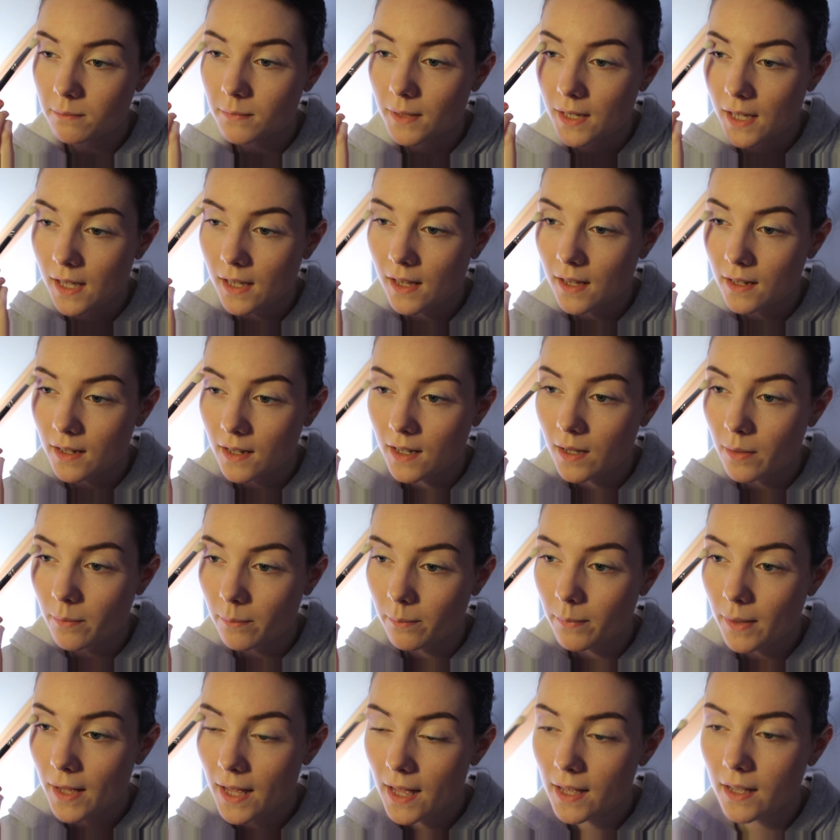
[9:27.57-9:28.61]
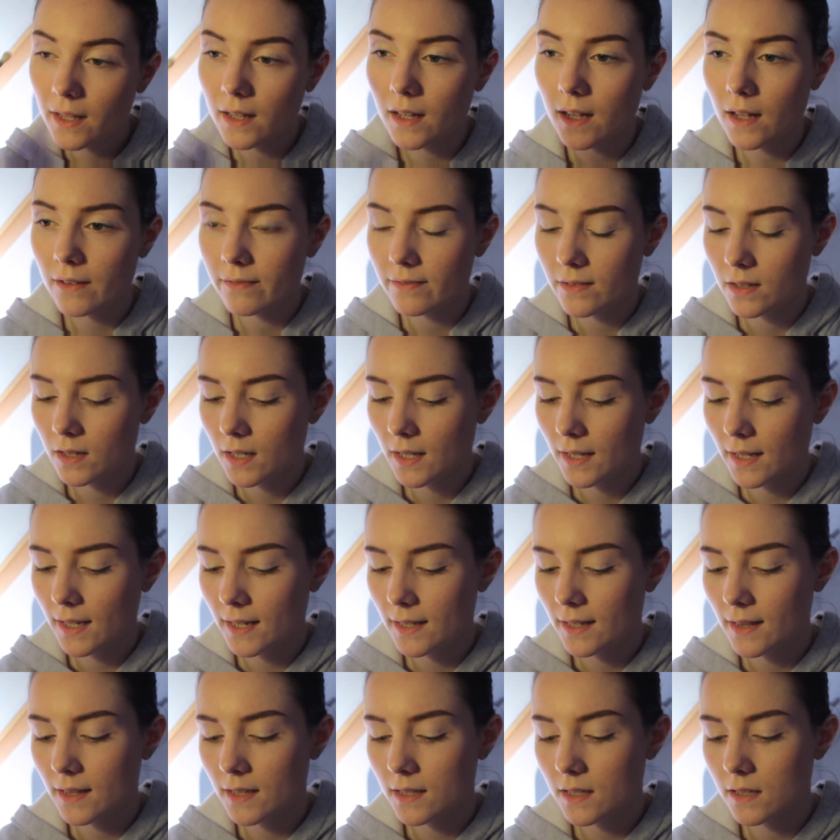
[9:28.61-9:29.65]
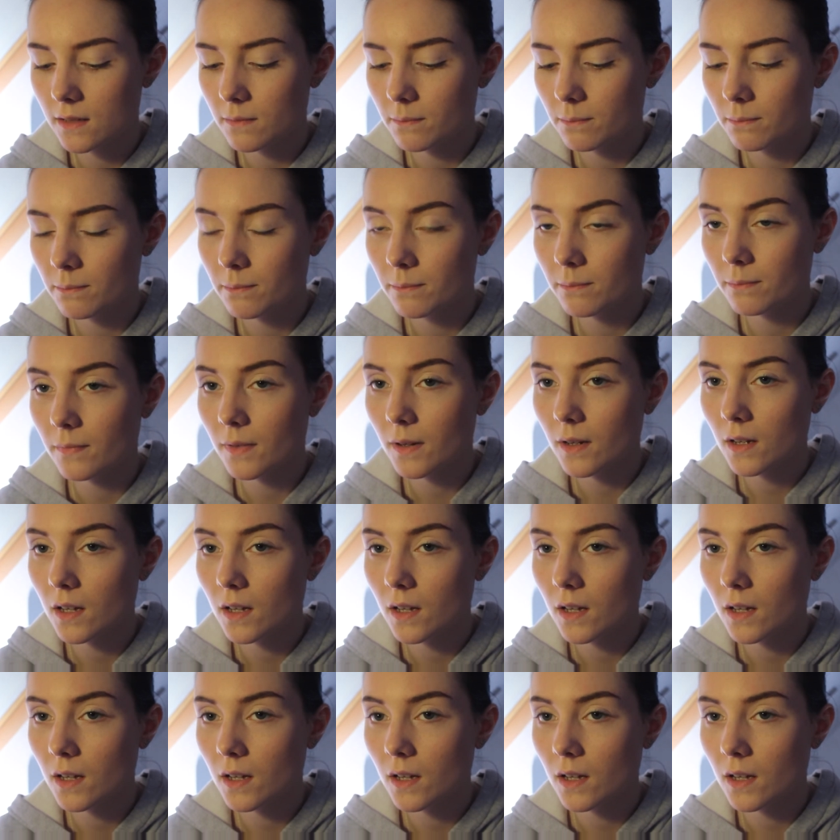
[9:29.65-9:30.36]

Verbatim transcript: making like a comeback. I feel like at the mm,